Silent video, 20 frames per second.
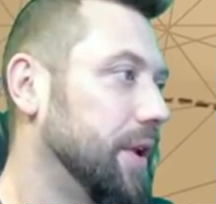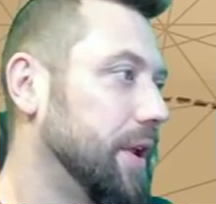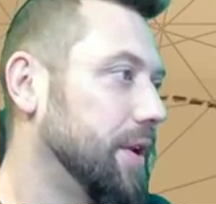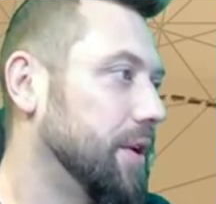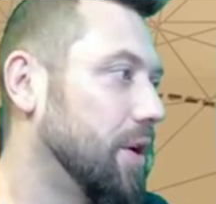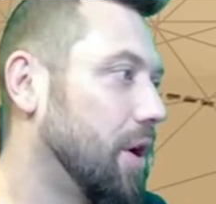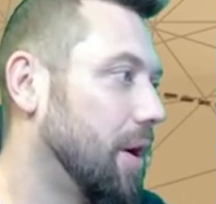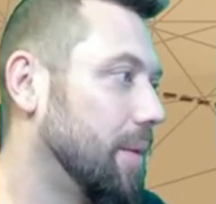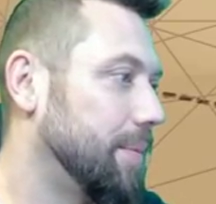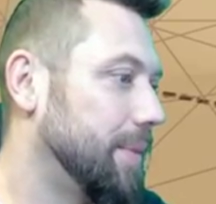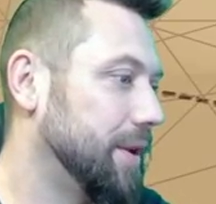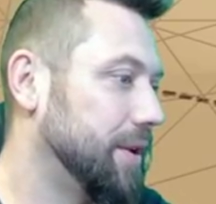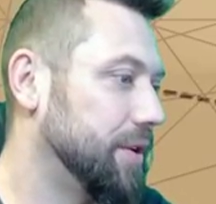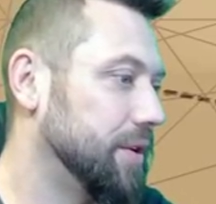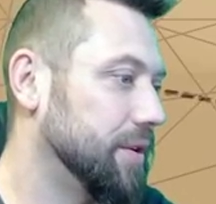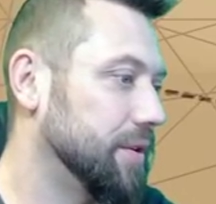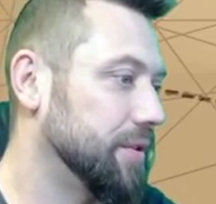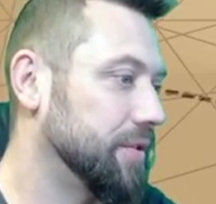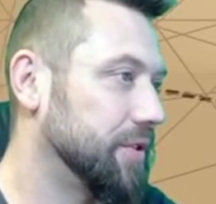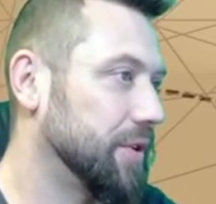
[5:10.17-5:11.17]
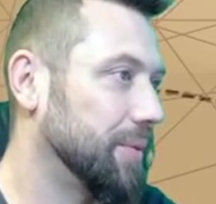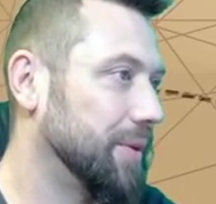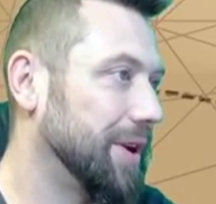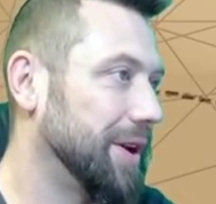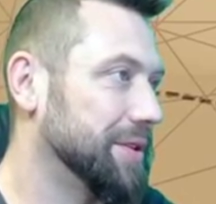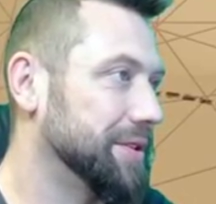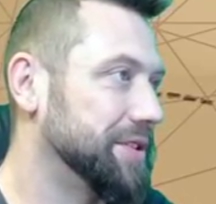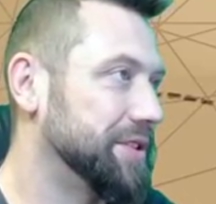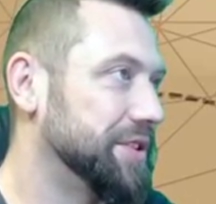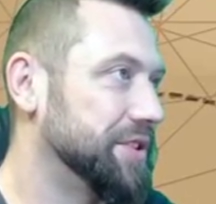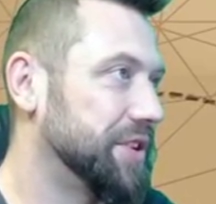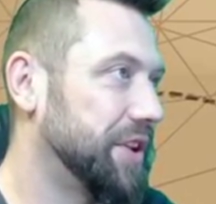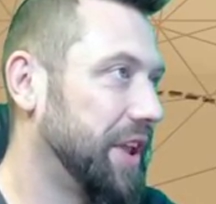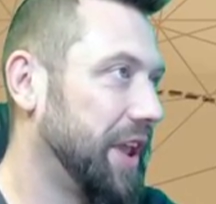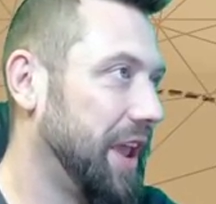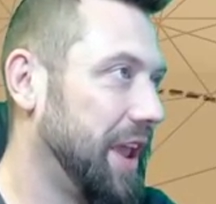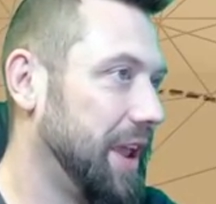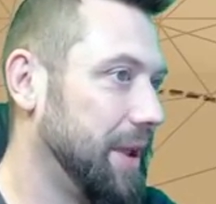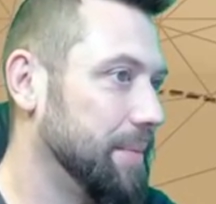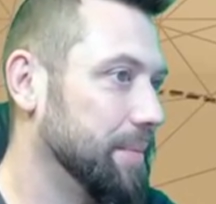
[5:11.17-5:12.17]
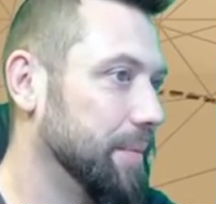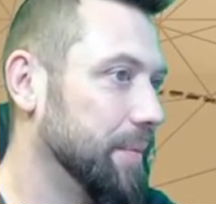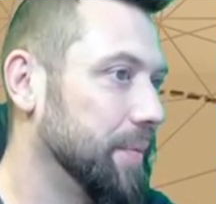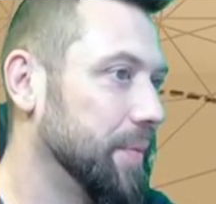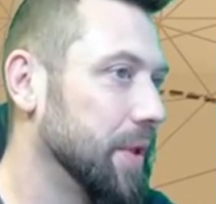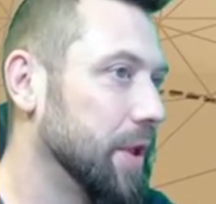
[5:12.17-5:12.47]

and hop into someone else's game.